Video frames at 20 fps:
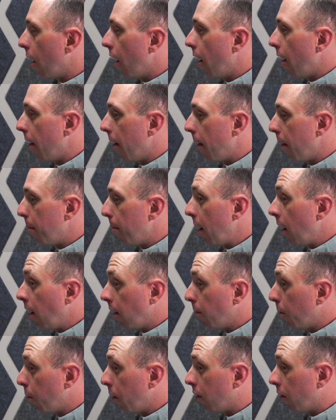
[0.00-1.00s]

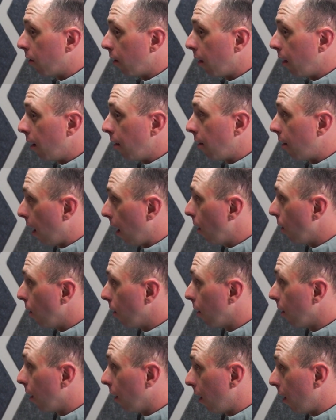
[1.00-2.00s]
and which
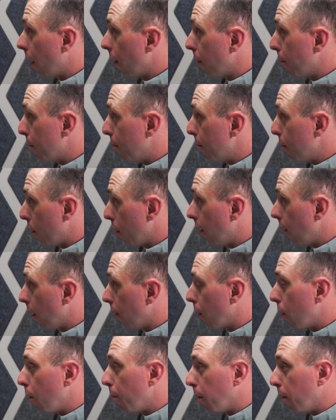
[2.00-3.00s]
entailed a lot of pretty
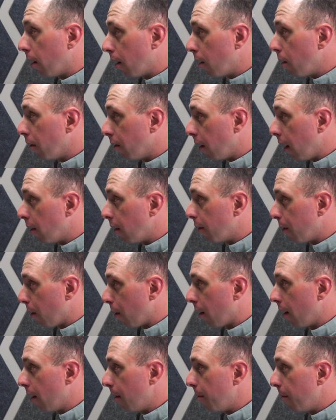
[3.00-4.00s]
difficult political fights
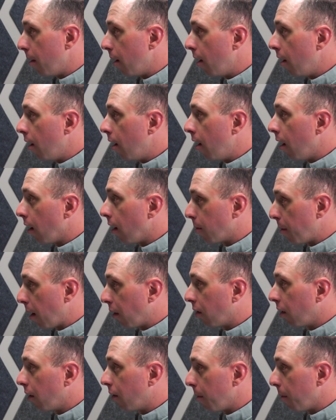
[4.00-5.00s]
for him,
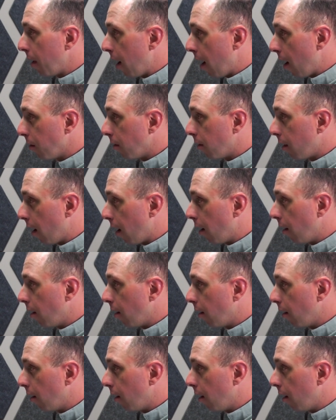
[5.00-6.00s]
especially from the outside.
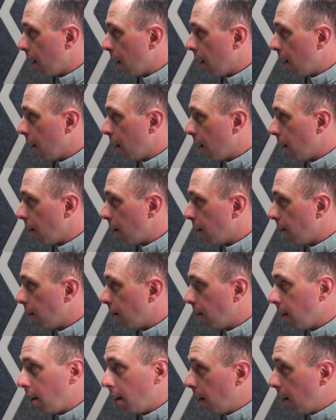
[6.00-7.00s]
And
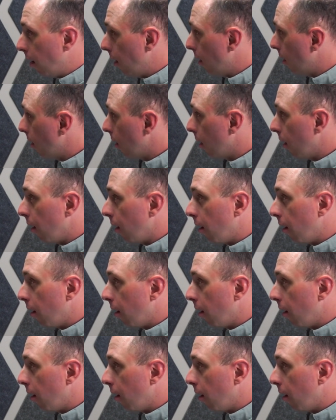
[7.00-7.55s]
he